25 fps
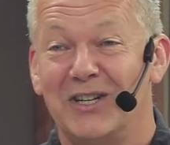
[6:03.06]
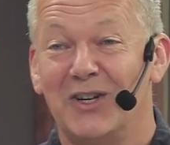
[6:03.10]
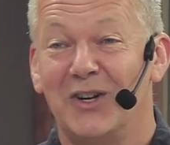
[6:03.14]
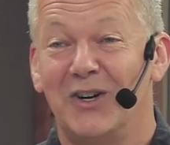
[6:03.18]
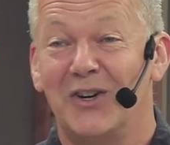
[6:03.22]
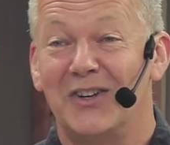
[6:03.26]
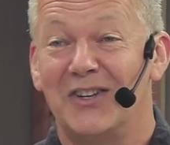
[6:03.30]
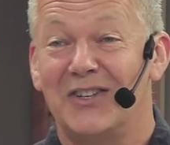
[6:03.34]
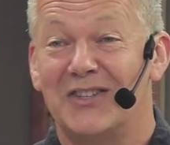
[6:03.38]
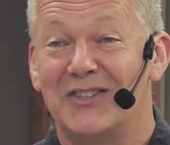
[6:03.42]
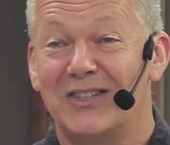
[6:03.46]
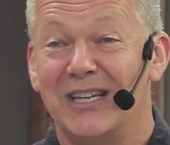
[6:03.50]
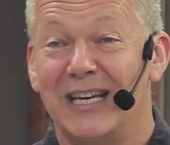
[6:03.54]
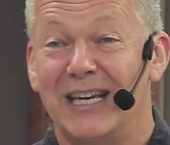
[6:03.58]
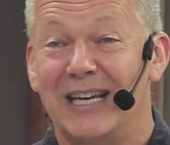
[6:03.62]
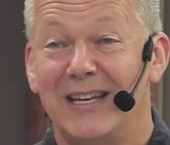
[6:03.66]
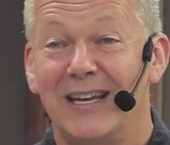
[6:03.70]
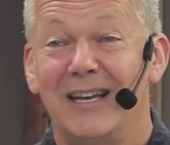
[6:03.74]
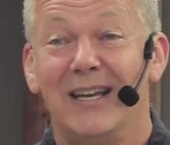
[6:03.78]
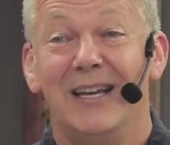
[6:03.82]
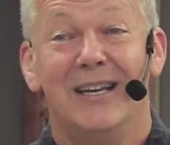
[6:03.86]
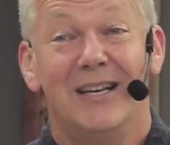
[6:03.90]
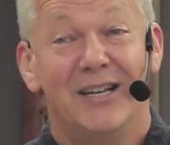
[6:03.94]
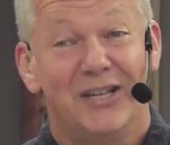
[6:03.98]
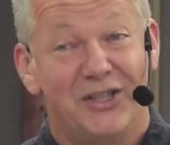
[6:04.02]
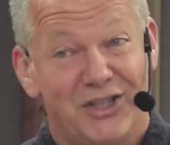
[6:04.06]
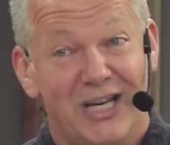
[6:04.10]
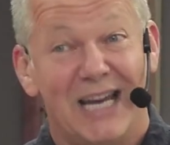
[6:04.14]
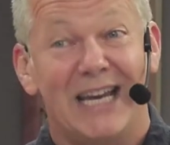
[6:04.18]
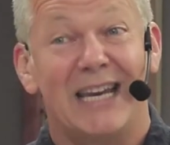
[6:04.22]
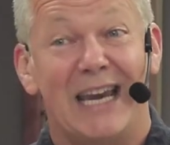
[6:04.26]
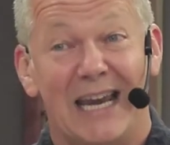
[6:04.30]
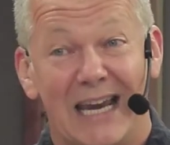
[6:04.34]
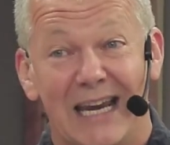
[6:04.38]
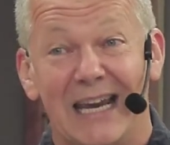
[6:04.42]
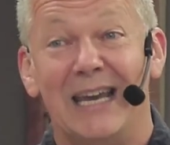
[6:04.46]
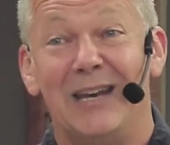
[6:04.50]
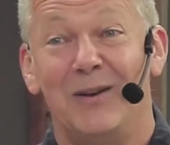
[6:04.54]
God has said,
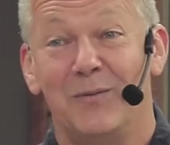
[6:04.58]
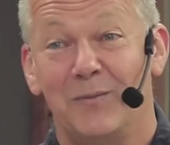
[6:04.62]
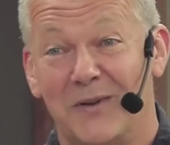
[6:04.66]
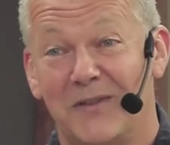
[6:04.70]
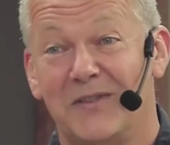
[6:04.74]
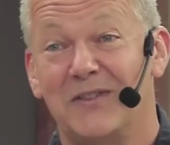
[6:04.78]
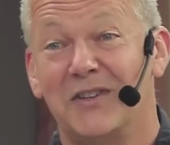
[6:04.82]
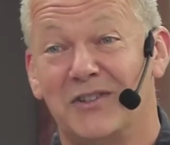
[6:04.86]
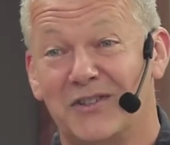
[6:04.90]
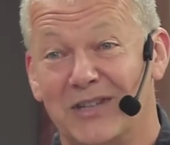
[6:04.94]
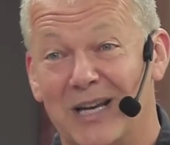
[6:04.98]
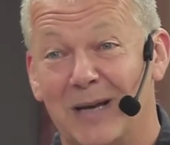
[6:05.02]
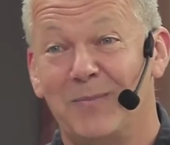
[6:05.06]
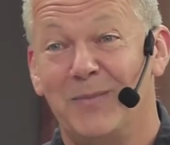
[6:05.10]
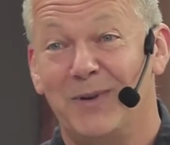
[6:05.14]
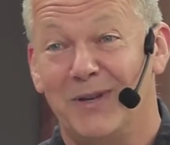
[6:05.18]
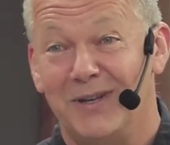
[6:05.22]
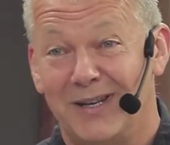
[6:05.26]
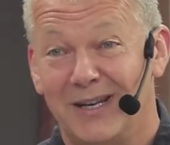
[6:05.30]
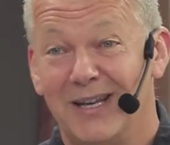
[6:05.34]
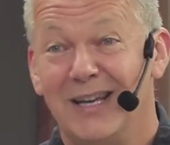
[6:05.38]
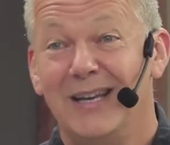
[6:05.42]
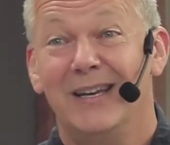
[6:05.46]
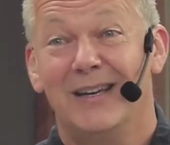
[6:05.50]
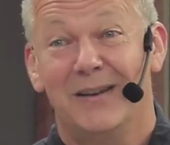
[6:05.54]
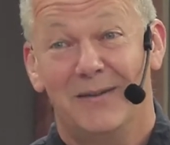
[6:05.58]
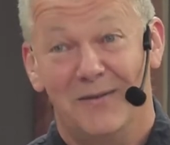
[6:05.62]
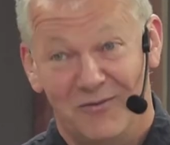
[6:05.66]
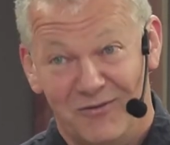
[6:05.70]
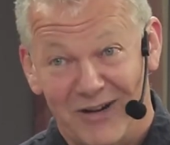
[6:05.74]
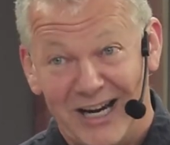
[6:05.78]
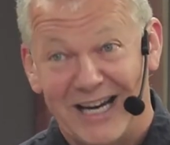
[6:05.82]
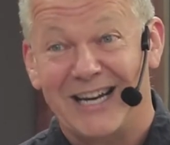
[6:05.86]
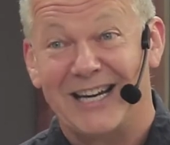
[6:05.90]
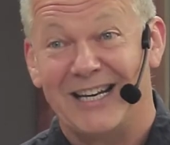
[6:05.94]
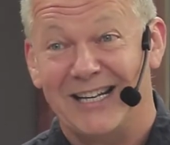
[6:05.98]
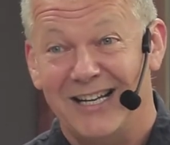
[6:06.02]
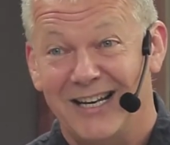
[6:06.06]
checking in with the shepherd
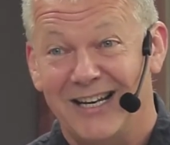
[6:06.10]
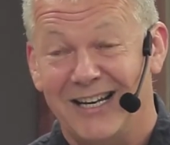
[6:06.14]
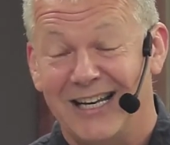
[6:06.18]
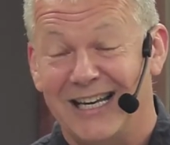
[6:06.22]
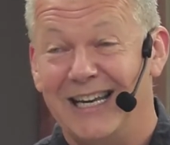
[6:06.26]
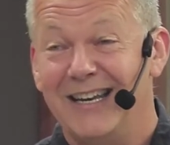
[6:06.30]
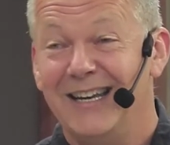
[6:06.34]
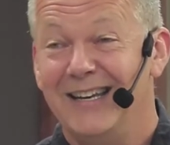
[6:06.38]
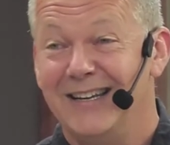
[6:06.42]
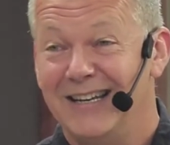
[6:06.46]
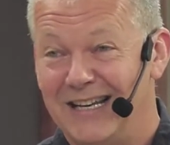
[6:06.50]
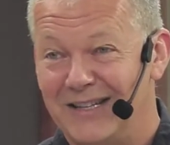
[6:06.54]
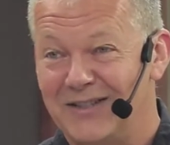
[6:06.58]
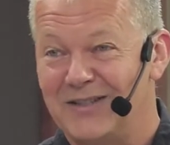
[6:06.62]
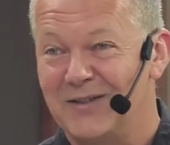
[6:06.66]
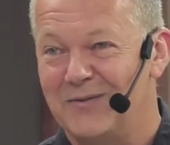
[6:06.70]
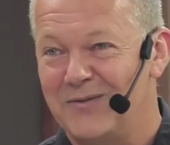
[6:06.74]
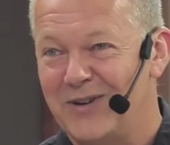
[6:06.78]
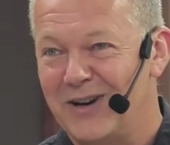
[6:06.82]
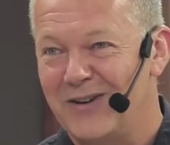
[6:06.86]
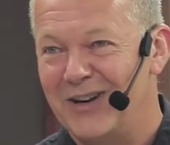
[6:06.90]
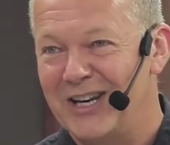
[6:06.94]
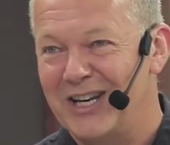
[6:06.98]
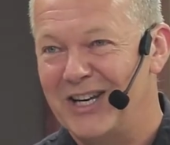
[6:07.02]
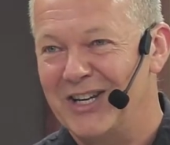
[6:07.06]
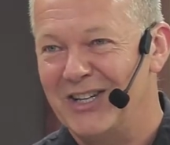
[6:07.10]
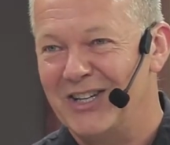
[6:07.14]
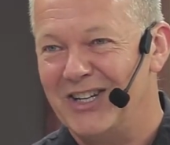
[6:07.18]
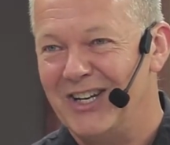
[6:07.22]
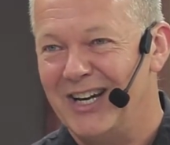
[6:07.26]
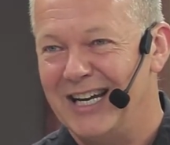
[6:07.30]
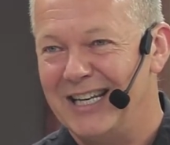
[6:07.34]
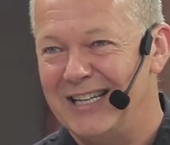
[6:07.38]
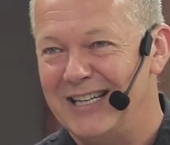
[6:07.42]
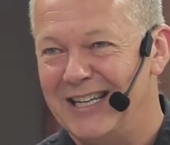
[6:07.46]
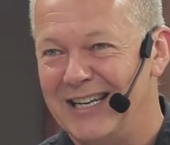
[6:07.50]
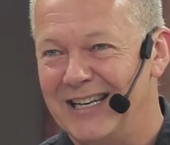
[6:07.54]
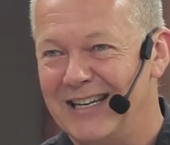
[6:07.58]
regularly is a very good
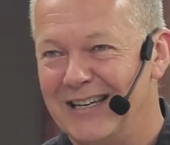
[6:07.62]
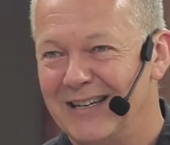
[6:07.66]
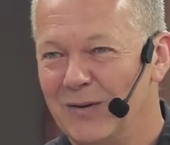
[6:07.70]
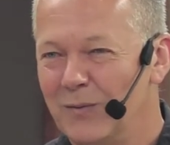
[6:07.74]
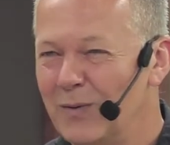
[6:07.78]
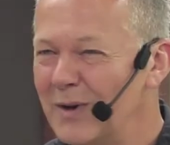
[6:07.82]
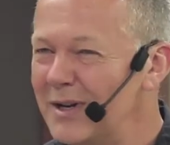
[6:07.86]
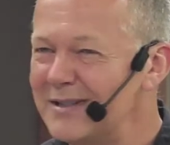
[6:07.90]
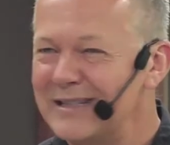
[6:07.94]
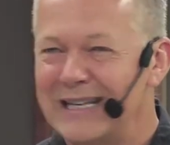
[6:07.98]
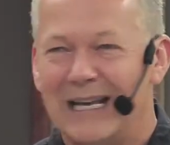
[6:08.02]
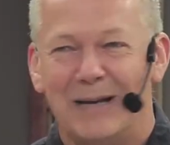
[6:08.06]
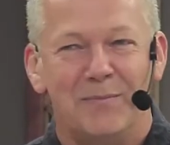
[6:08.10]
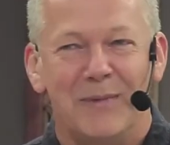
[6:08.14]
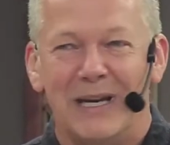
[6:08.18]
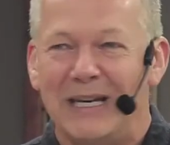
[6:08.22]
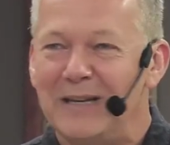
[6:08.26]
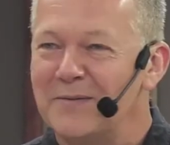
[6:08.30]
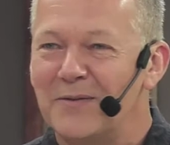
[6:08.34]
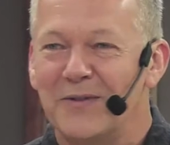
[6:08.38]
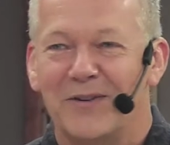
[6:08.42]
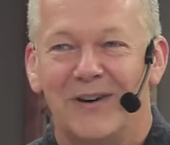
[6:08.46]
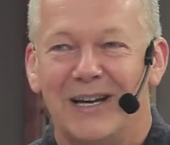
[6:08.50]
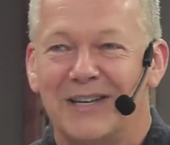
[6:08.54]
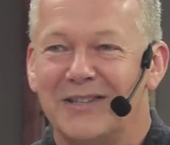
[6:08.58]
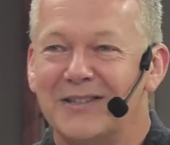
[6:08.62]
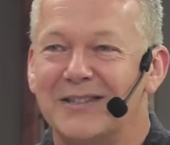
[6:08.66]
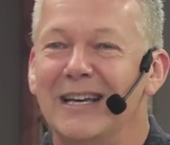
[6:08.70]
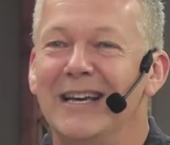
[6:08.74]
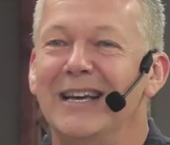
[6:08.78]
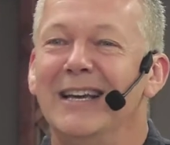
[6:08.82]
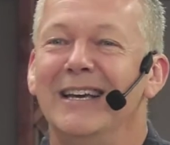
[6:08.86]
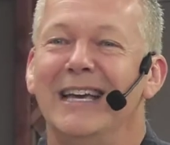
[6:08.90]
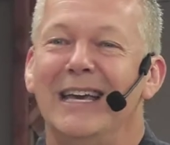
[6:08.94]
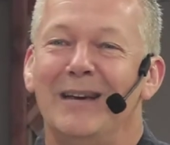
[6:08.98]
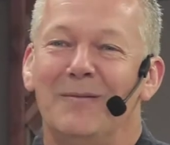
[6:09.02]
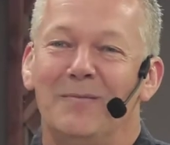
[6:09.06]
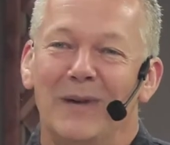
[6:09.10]
idea. What does that mean for us?
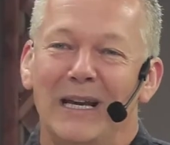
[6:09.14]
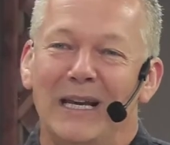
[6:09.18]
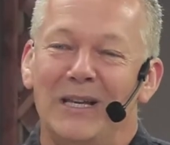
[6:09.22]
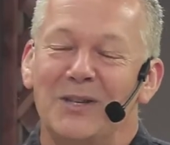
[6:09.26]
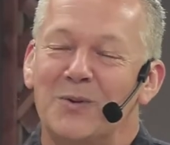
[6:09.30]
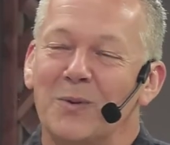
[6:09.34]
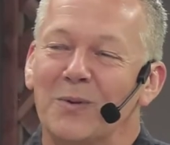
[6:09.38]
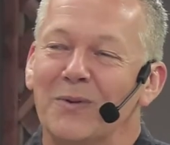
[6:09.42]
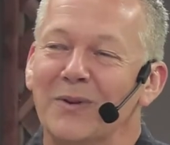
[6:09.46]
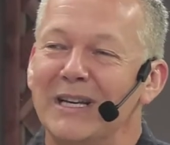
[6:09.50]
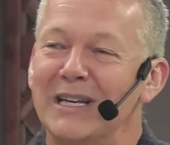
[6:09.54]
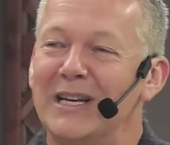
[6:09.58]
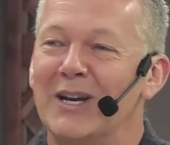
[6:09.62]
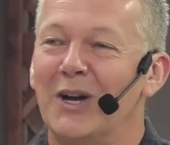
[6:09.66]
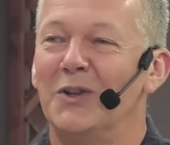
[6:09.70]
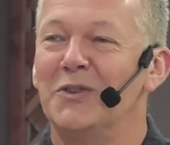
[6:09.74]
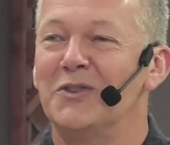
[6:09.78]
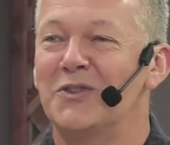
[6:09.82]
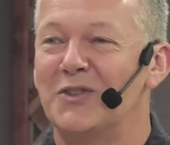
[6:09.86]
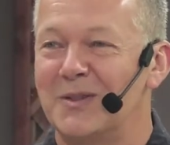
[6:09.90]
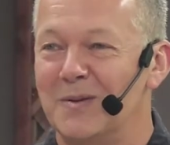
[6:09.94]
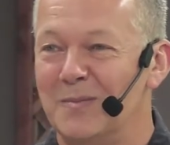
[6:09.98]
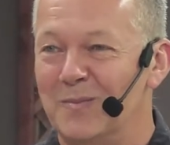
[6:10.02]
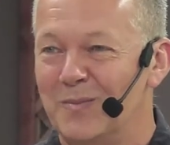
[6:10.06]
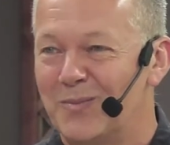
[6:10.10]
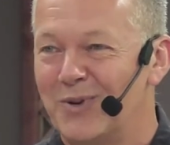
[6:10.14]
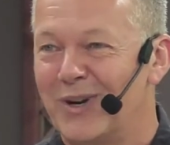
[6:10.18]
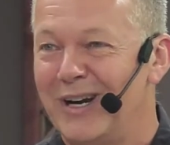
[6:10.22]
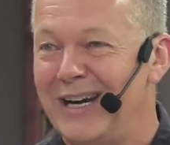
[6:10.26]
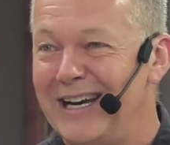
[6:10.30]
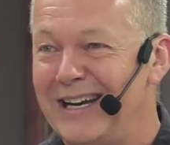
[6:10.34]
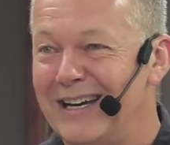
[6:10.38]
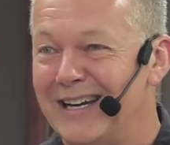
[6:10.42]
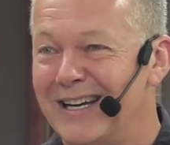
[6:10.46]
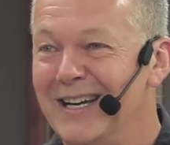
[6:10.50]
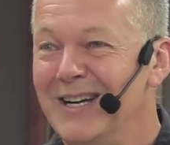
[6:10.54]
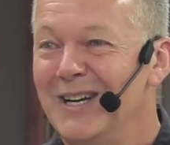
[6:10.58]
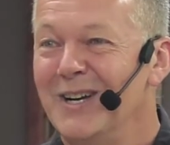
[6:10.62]
It means we're in constant
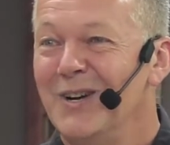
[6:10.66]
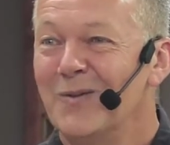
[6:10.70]
prayer.